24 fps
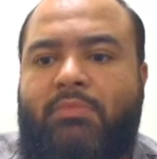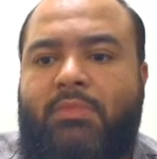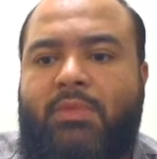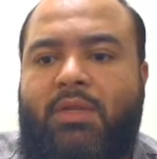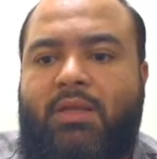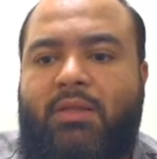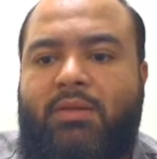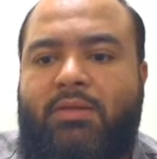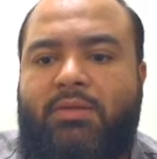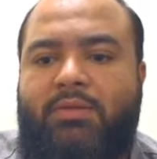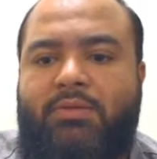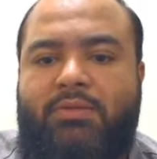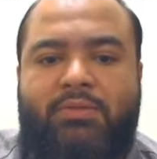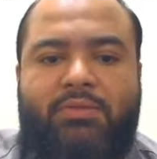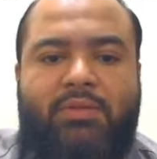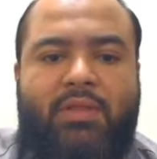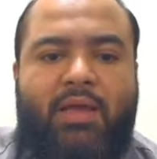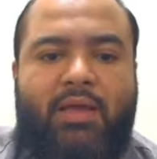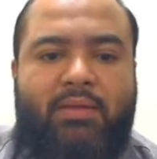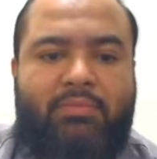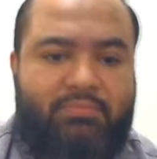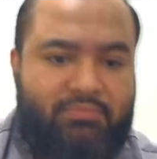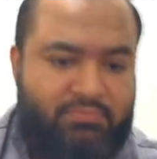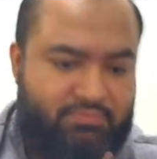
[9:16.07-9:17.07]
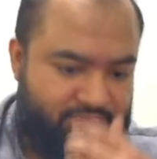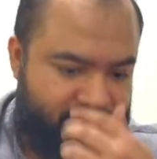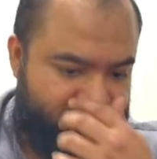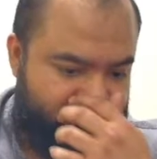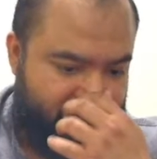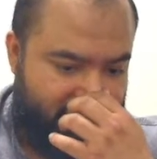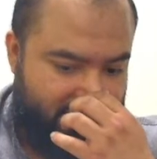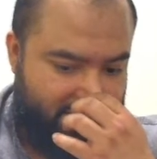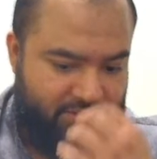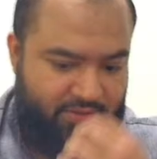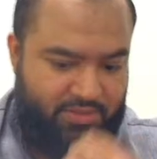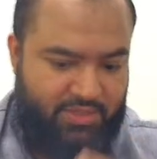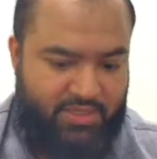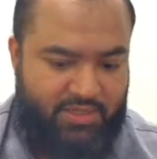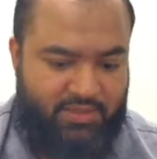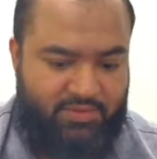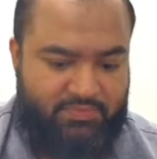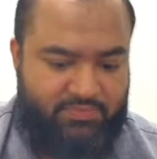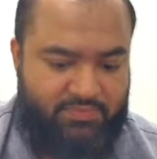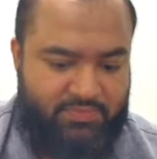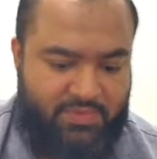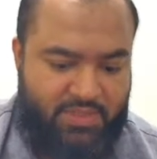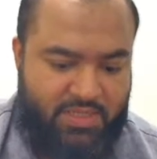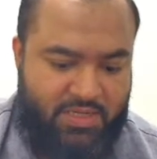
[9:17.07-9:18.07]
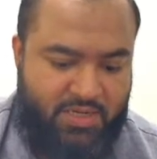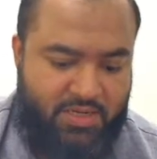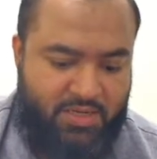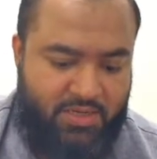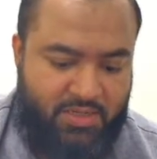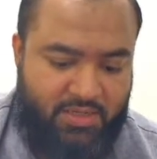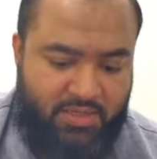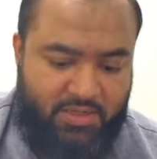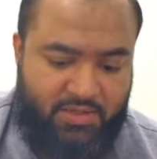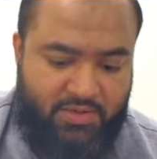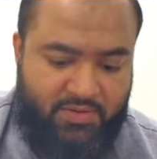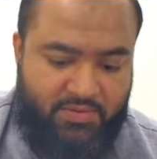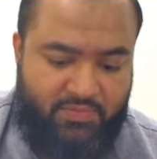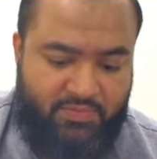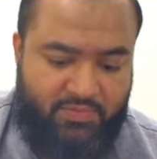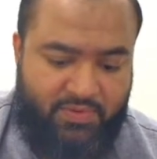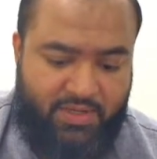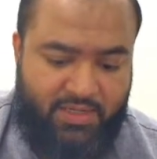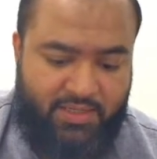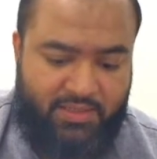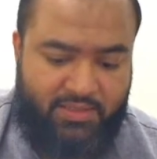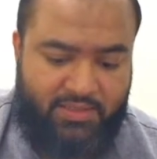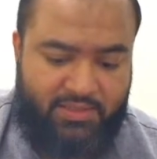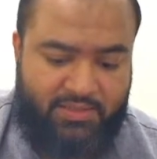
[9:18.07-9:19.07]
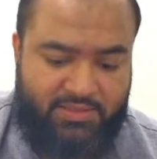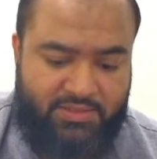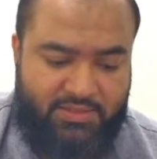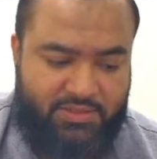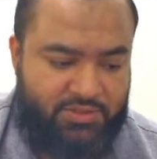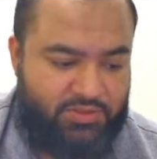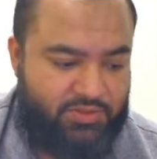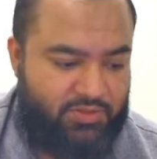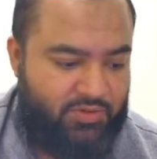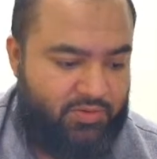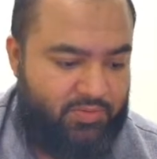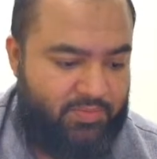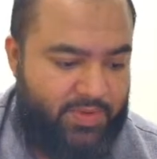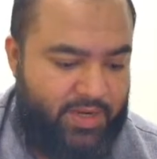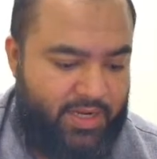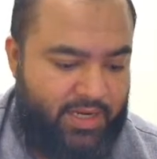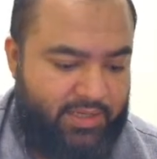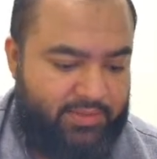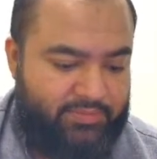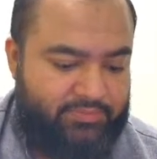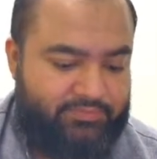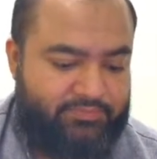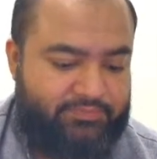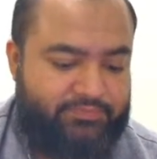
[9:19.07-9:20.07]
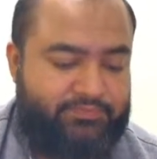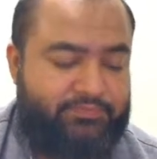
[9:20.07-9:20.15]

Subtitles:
How do you do that? Okay, fine, let's just go back.